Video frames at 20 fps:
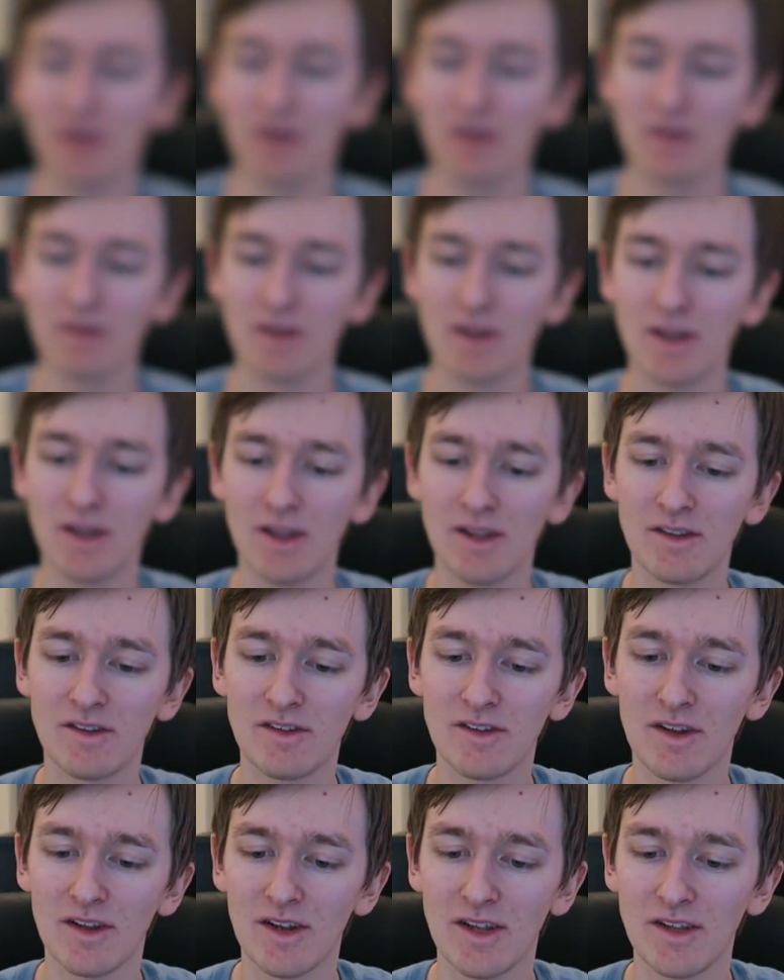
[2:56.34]
know,
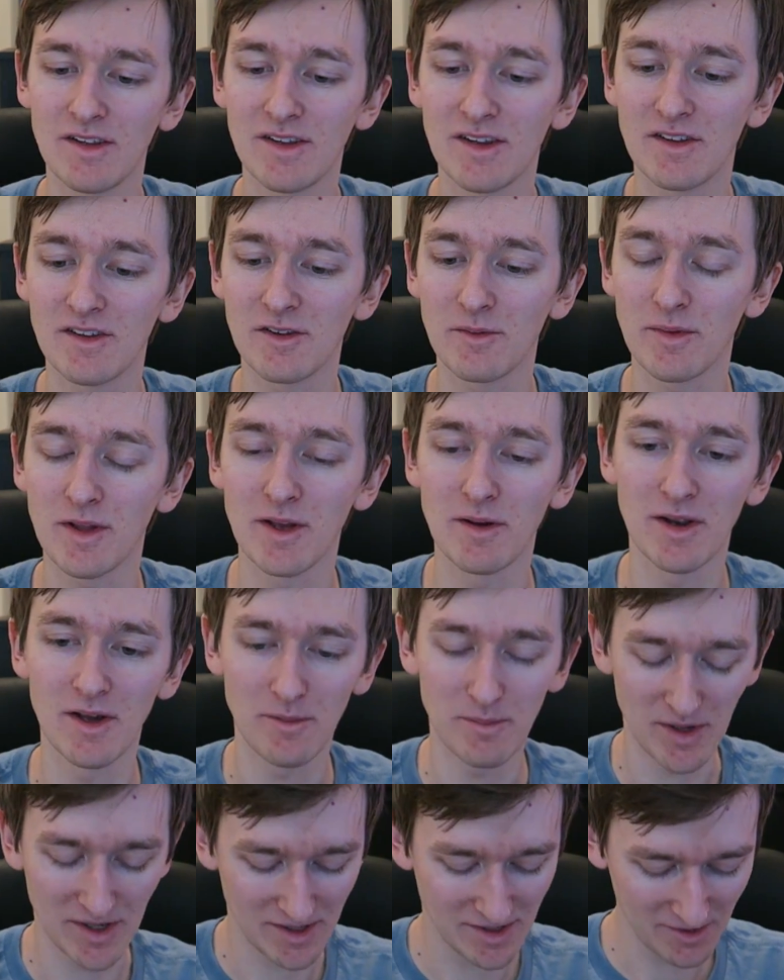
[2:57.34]
it's at least it's something a
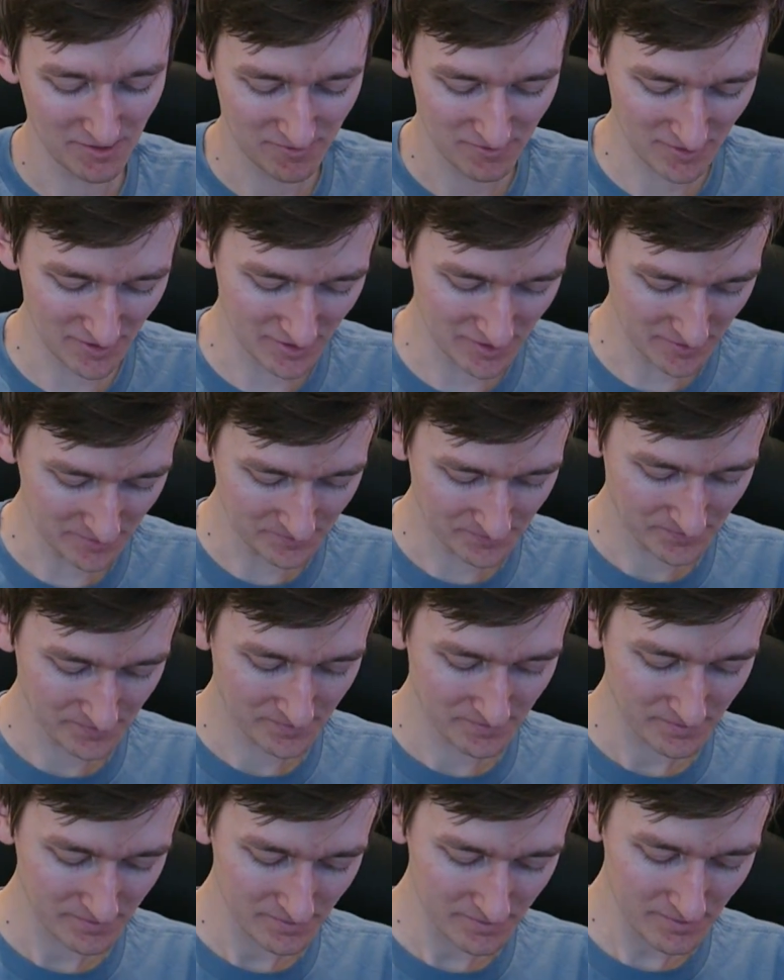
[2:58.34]
little bit different.
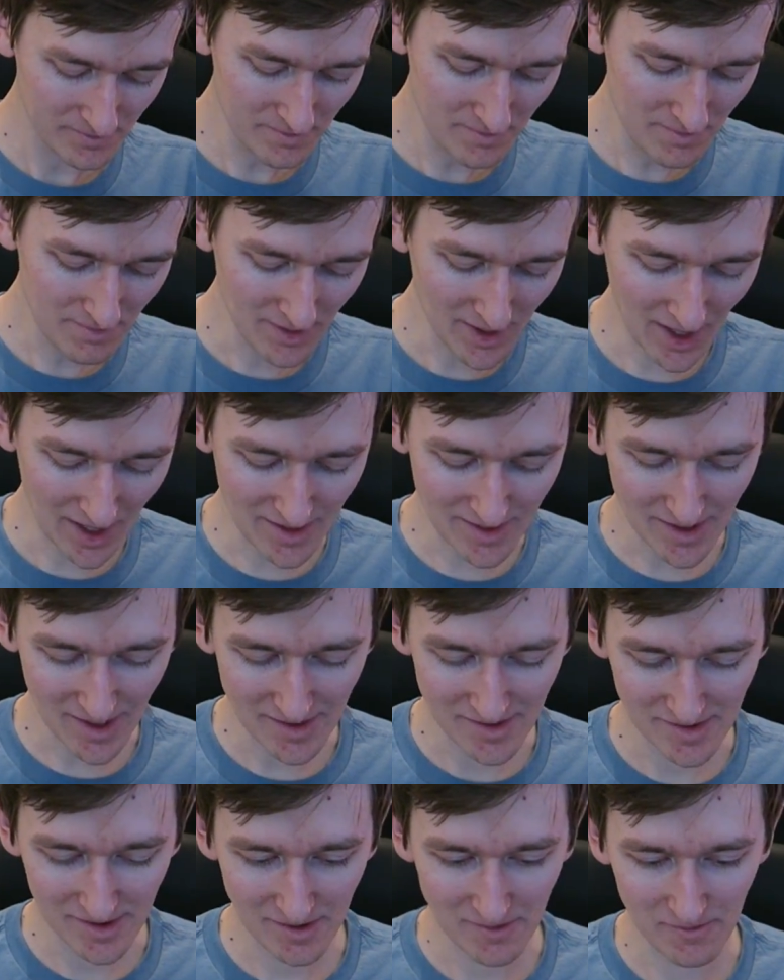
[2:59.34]
And
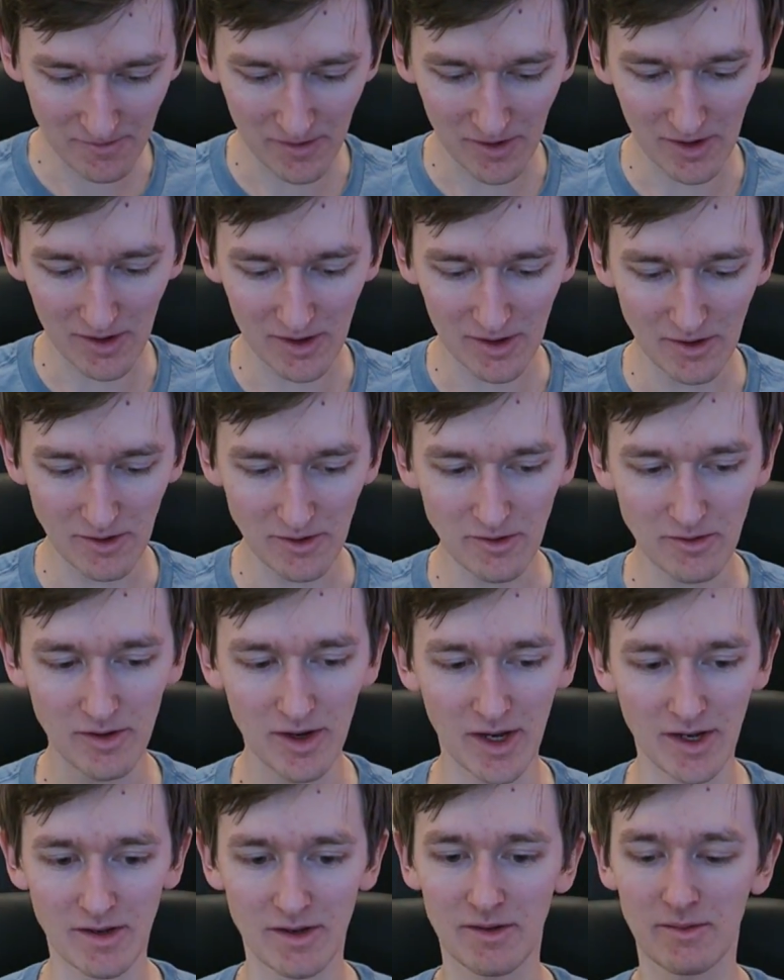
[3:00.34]
that's it for Loot
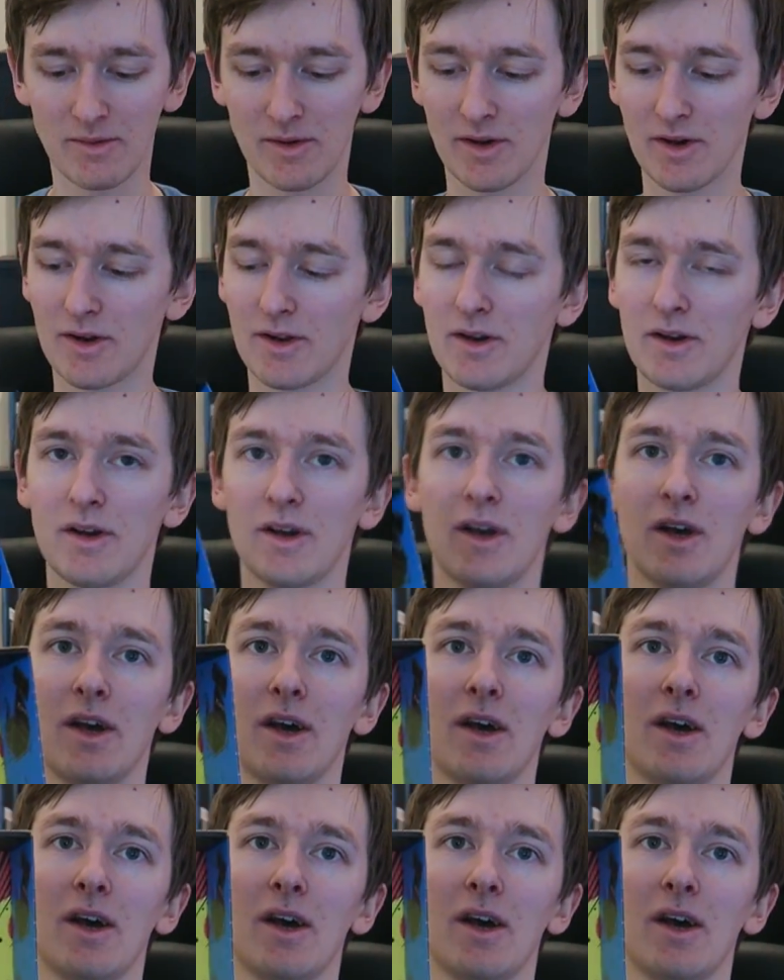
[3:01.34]
Crate. We got